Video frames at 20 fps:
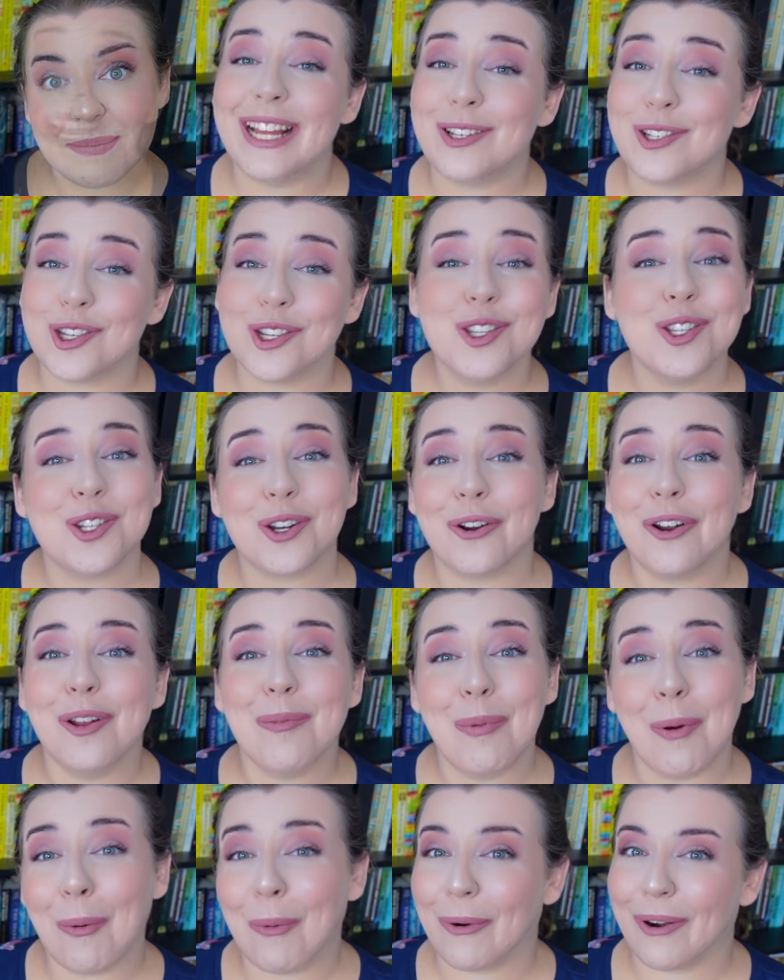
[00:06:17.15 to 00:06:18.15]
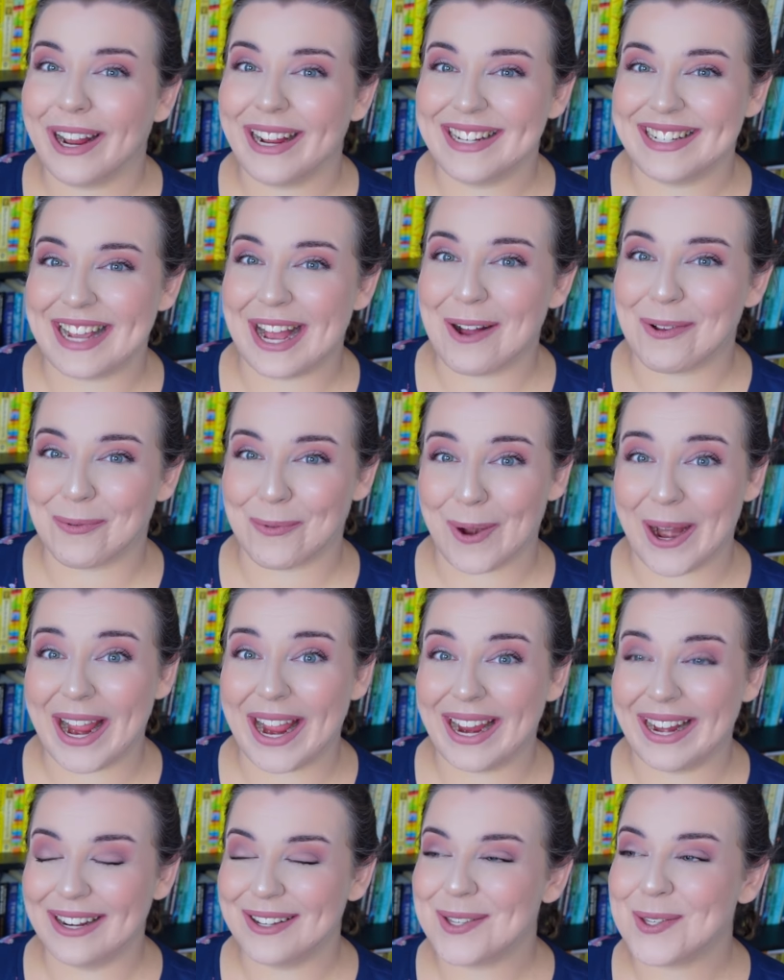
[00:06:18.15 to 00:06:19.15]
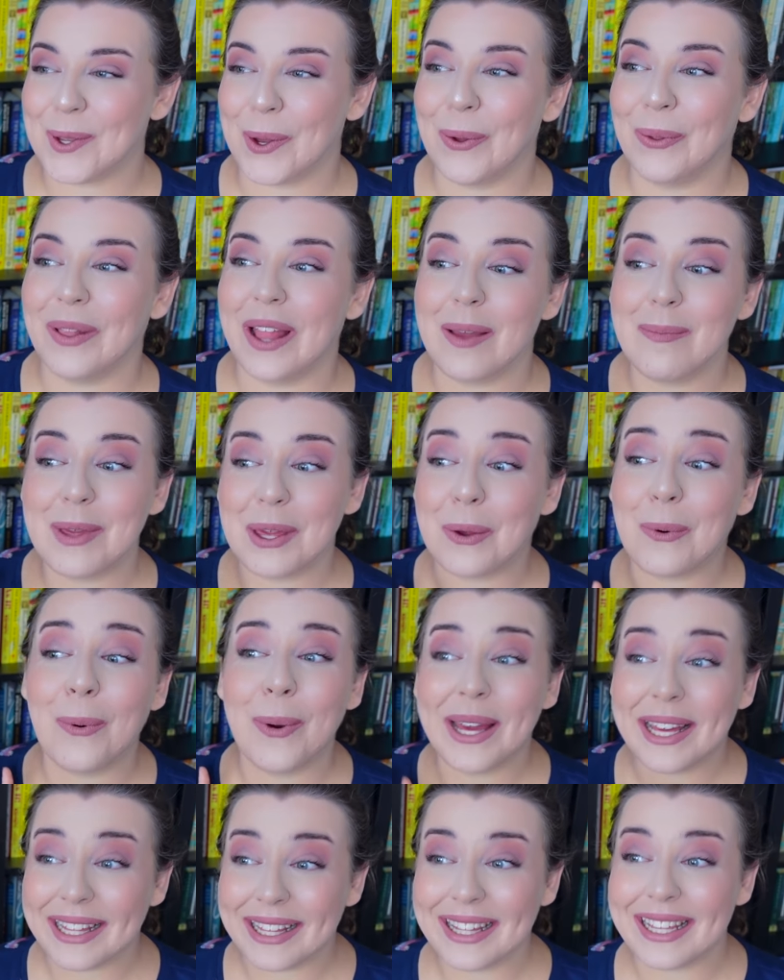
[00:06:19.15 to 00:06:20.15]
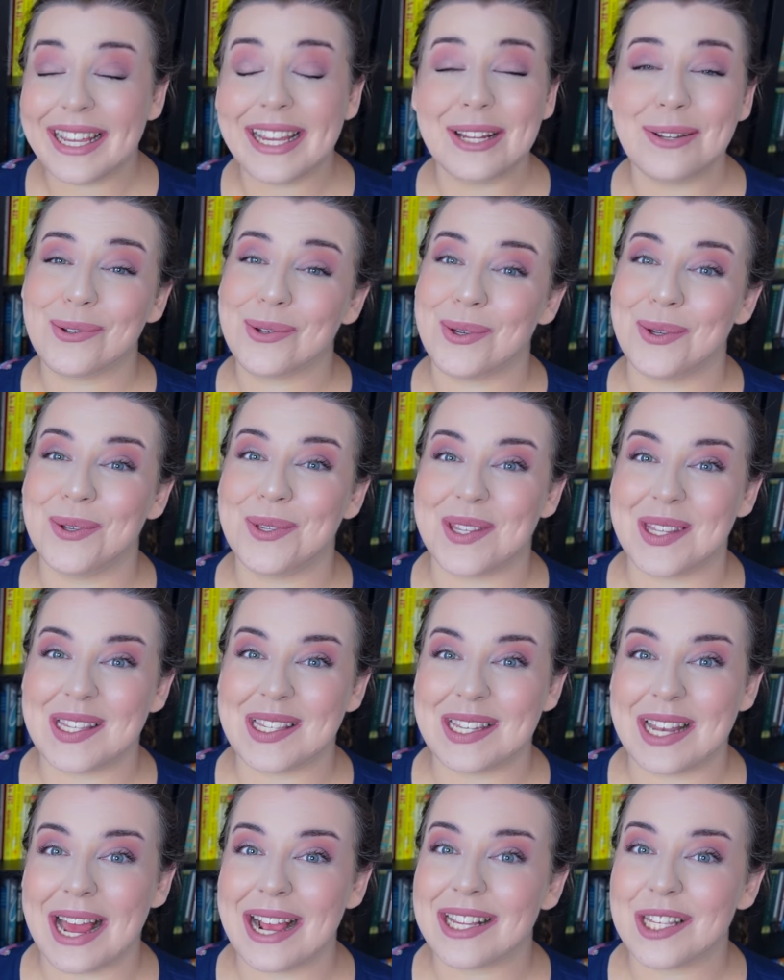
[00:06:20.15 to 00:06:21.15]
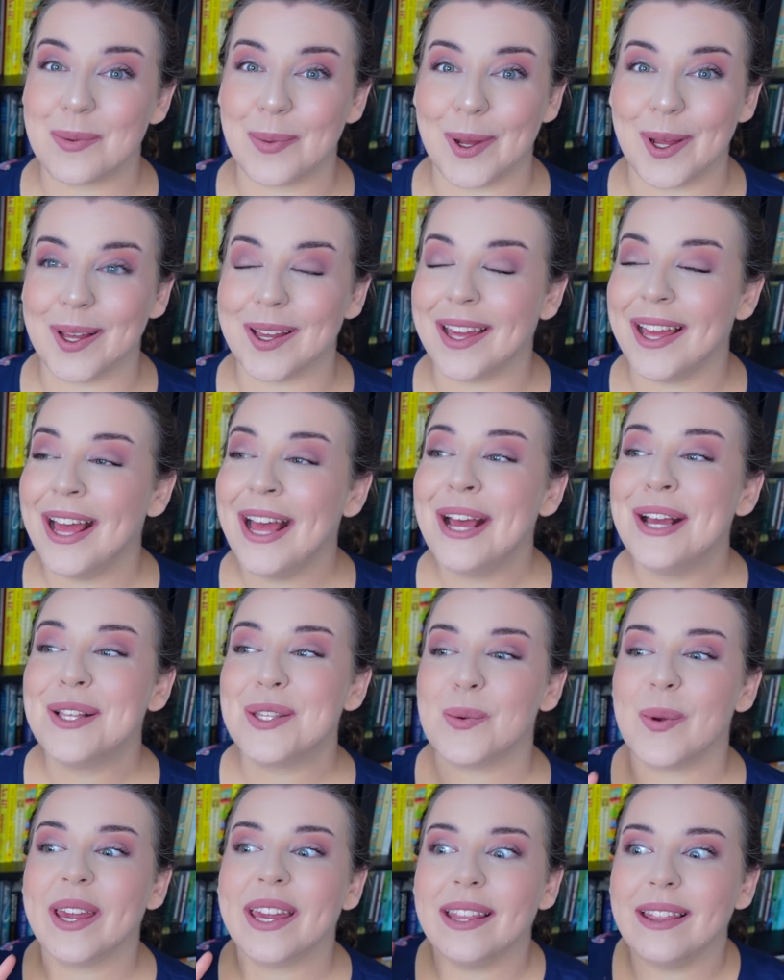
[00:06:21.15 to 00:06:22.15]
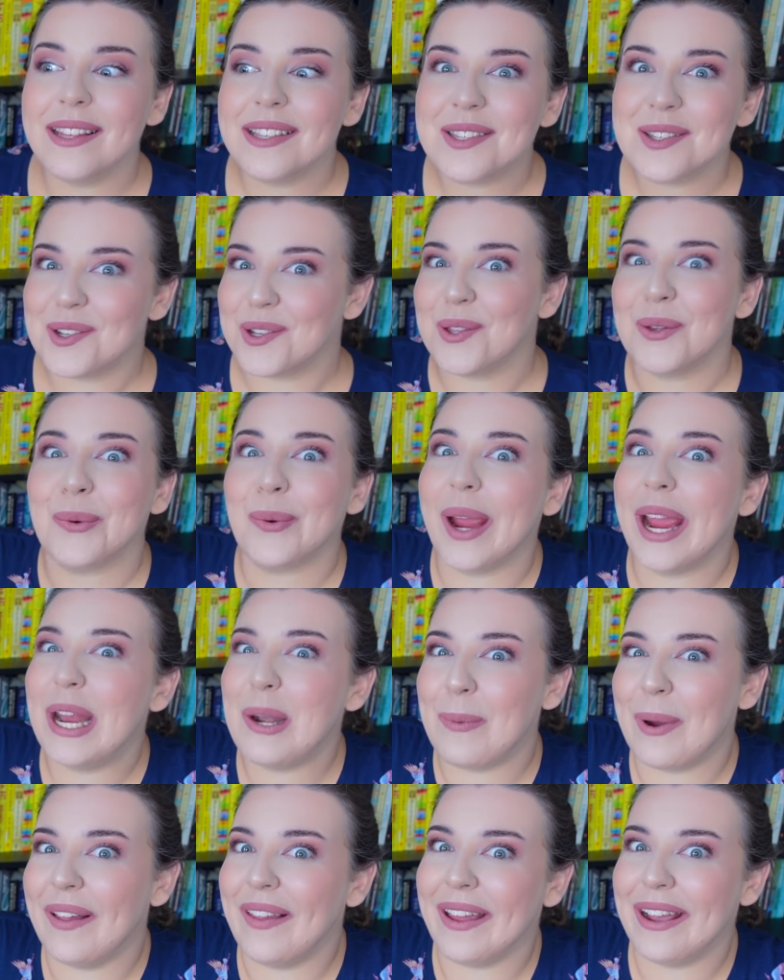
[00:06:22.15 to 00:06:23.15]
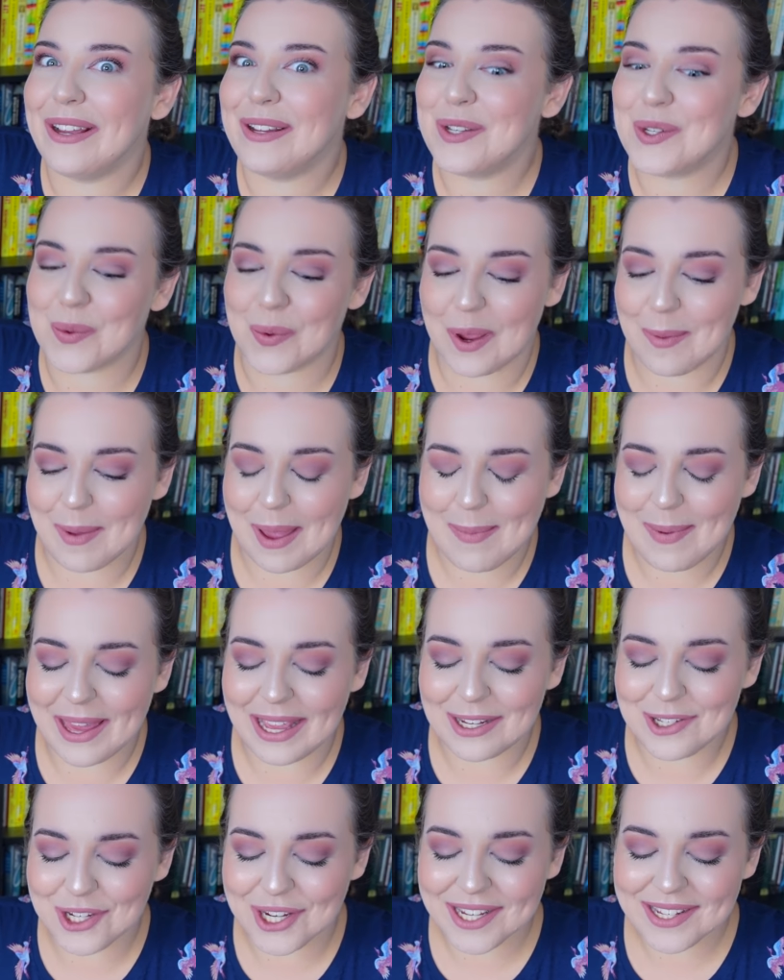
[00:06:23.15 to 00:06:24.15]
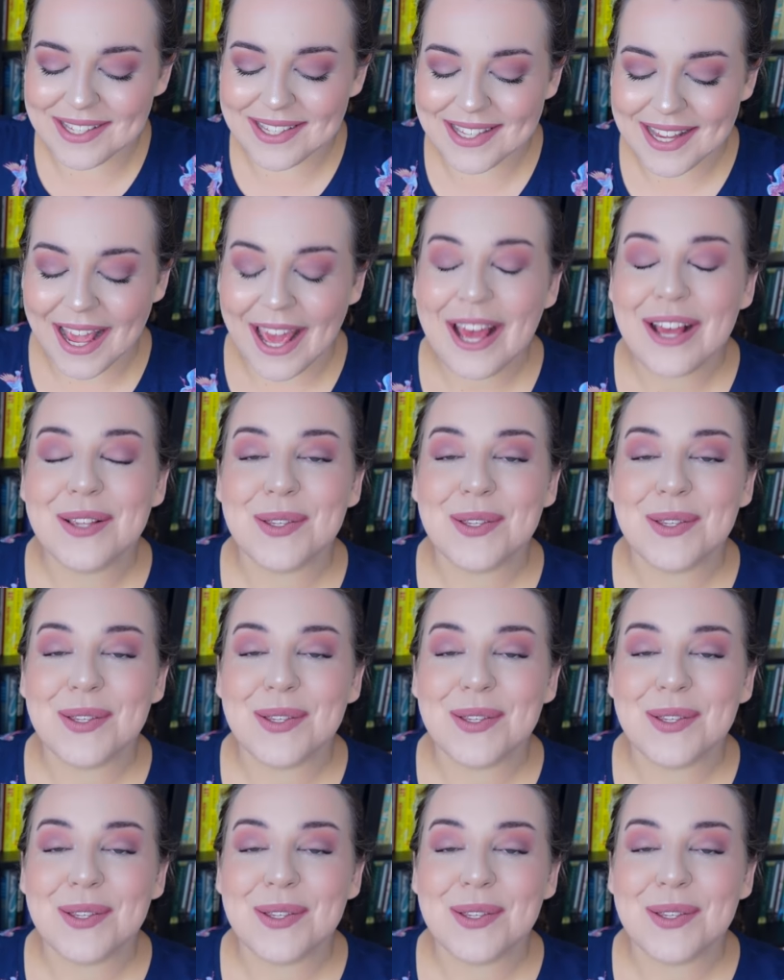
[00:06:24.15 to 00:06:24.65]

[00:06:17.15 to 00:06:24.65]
It just started pouring down rain, so let me quickly introduce this next book so I can listen to the rain while I enjoy my pages.